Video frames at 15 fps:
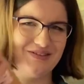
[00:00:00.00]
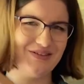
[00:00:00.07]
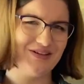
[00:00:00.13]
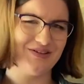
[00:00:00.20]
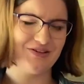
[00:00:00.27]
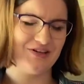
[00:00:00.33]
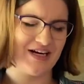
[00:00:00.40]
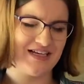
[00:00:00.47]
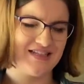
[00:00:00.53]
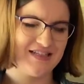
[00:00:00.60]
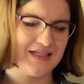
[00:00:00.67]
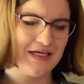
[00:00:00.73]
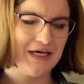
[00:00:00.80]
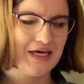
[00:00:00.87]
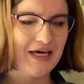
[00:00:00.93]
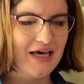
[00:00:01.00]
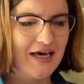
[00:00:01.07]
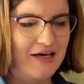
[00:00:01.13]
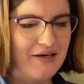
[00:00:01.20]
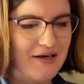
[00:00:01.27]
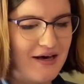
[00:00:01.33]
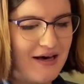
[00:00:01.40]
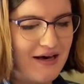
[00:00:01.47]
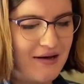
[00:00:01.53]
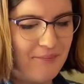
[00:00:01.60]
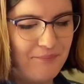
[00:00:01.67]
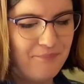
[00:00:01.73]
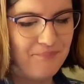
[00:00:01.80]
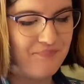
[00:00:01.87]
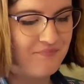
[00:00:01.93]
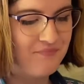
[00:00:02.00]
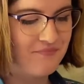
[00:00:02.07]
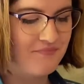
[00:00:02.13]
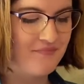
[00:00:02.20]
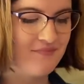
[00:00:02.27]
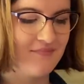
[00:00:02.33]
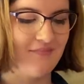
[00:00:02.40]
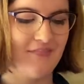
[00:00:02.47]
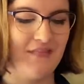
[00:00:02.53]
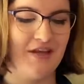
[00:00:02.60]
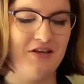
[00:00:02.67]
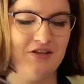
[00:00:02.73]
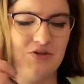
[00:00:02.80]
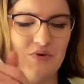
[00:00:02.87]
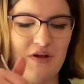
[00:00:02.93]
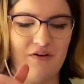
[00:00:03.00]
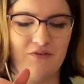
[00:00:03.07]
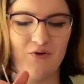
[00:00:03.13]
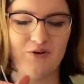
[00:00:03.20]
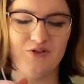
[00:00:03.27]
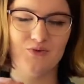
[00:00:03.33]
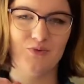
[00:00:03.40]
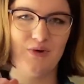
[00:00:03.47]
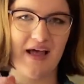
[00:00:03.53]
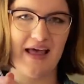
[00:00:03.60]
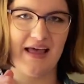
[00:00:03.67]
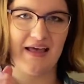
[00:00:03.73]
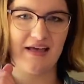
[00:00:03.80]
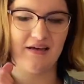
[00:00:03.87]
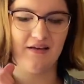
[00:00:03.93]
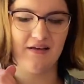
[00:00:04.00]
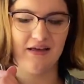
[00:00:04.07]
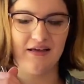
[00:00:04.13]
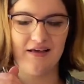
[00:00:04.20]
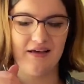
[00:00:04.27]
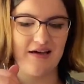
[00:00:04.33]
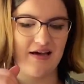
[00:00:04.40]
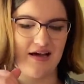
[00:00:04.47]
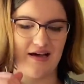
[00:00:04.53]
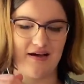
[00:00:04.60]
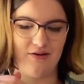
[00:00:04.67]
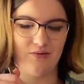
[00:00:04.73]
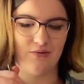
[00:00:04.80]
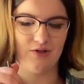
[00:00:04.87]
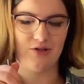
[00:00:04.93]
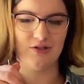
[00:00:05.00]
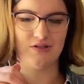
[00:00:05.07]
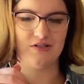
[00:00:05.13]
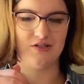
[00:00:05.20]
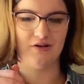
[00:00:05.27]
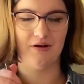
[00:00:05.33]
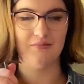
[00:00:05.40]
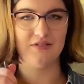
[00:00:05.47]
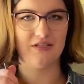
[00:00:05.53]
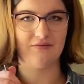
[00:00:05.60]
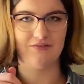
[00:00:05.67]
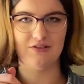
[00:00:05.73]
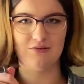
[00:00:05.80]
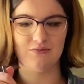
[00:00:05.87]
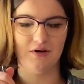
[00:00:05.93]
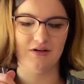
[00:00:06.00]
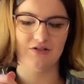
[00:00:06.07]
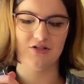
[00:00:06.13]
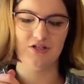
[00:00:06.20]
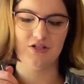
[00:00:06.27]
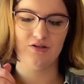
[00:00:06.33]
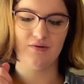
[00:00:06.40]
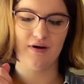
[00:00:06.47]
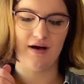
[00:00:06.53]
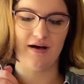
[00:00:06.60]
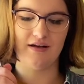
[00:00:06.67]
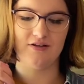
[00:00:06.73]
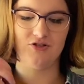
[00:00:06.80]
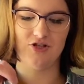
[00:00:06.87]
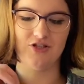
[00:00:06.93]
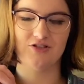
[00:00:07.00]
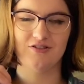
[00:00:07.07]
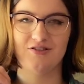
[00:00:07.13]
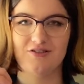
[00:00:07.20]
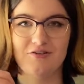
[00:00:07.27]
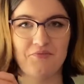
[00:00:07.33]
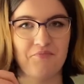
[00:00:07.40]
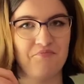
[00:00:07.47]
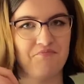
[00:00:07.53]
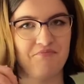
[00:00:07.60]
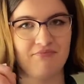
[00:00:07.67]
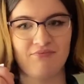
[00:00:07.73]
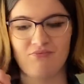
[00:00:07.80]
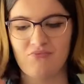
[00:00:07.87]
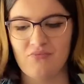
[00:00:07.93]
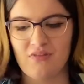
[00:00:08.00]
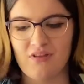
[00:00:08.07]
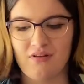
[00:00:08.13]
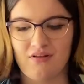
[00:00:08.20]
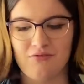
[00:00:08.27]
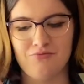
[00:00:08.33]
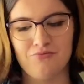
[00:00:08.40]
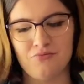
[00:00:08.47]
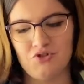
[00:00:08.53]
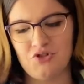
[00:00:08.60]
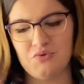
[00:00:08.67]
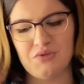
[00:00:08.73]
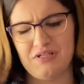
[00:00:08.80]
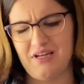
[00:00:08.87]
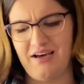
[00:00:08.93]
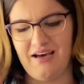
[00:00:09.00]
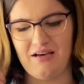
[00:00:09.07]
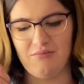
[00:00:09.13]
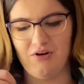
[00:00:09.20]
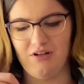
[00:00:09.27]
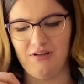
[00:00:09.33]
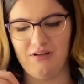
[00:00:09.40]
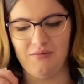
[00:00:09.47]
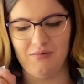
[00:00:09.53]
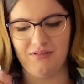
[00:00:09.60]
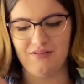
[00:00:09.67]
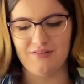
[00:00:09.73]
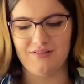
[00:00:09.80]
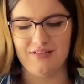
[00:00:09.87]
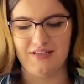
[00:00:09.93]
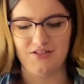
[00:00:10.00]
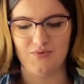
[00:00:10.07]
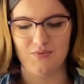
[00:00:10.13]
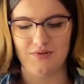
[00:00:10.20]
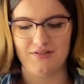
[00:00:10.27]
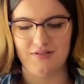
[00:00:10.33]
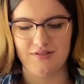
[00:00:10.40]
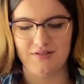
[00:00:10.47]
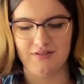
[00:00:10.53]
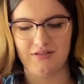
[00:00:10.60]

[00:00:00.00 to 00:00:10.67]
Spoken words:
go crazy. You can of course weigh out your syrups if you want to. I just choose to eyeball it because that's what's